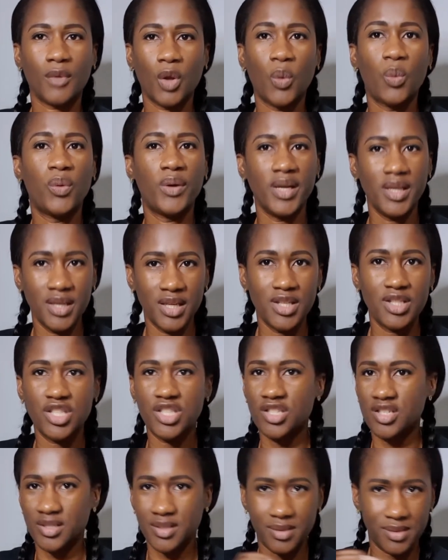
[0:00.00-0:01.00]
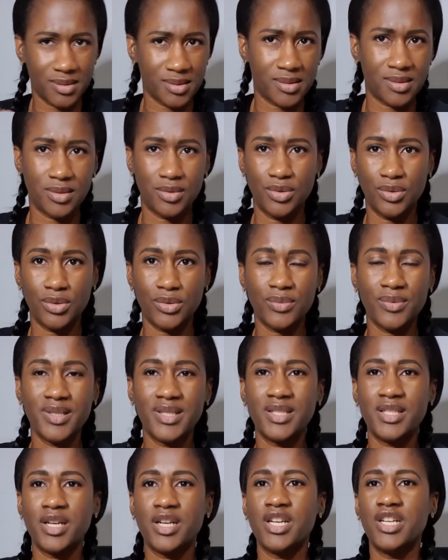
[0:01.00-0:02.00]
We need to just do the
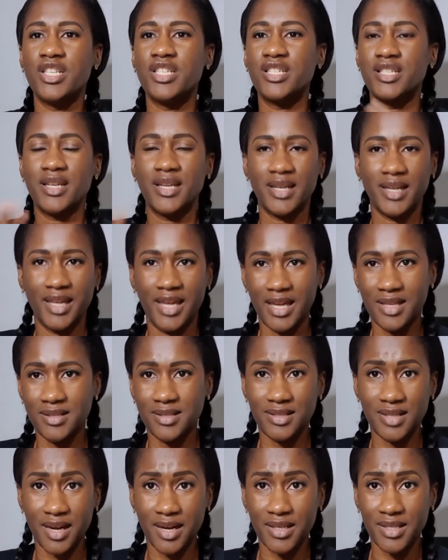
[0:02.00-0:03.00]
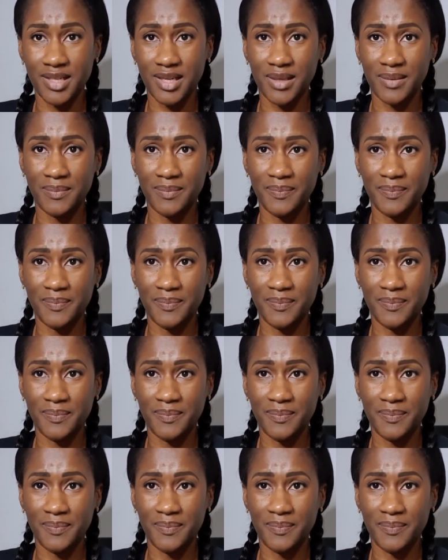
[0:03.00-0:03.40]
research, get started.